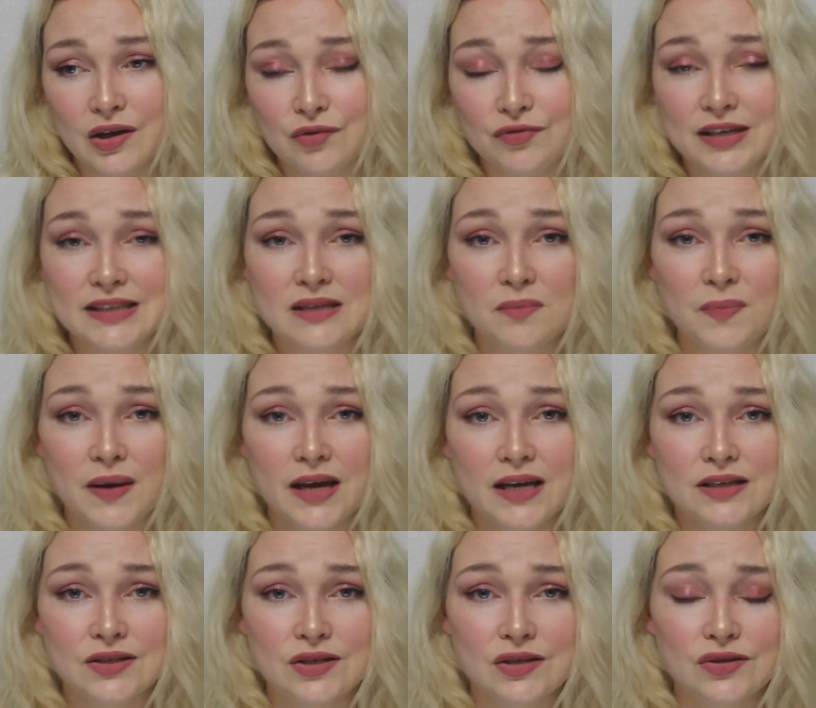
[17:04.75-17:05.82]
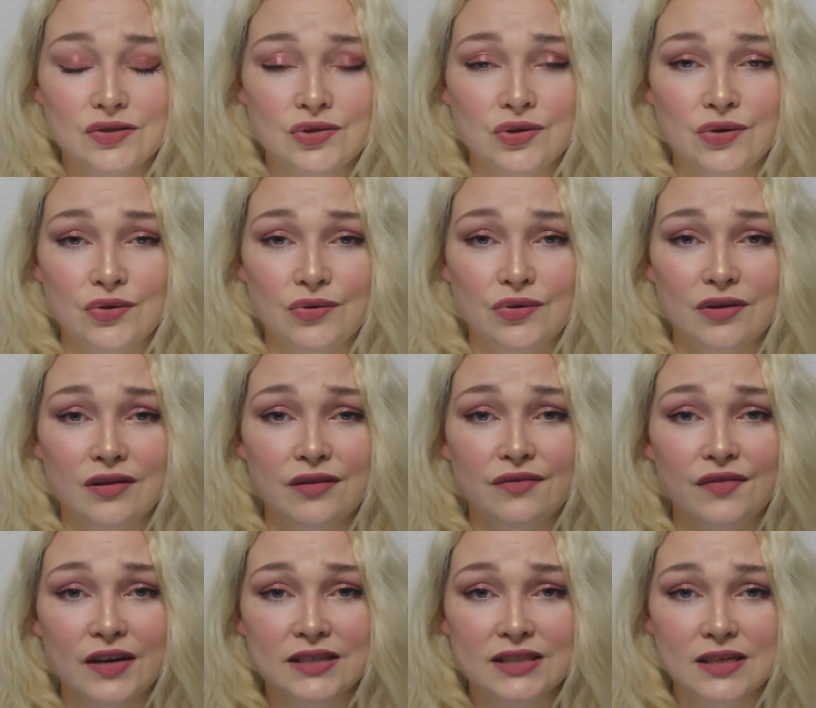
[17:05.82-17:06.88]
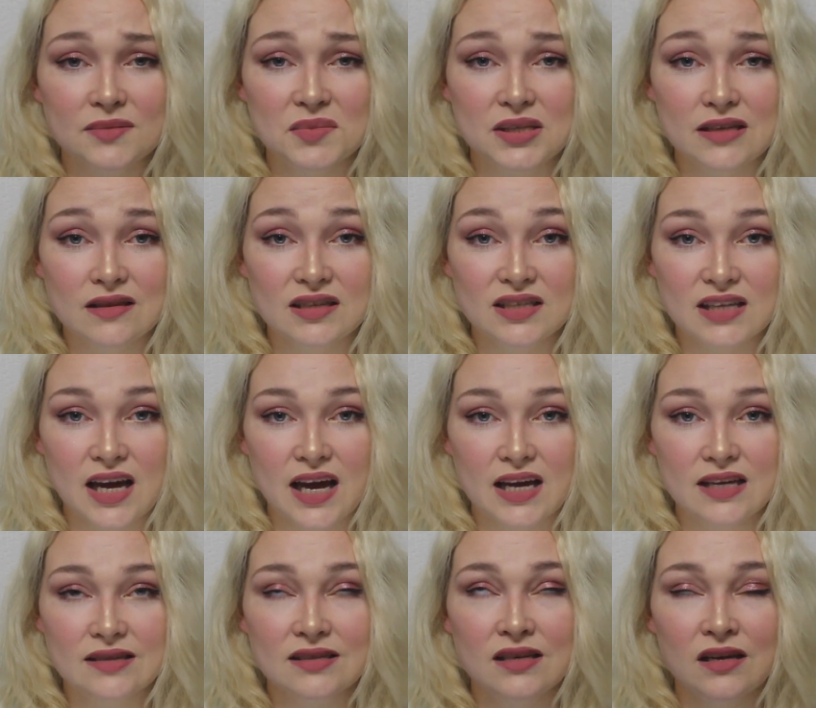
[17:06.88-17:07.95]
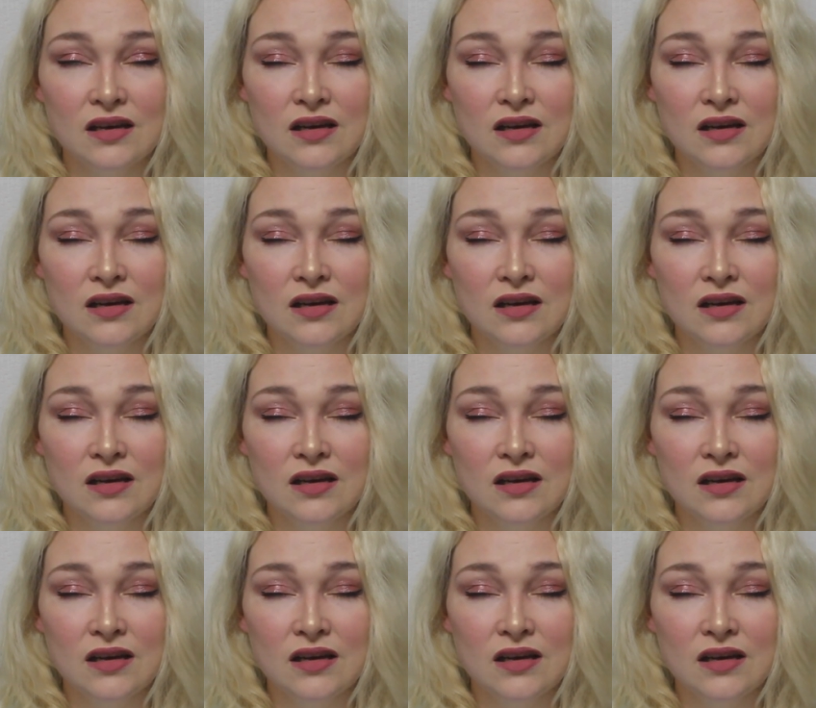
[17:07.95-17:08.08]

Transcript: Rest in peace to the victims in this case.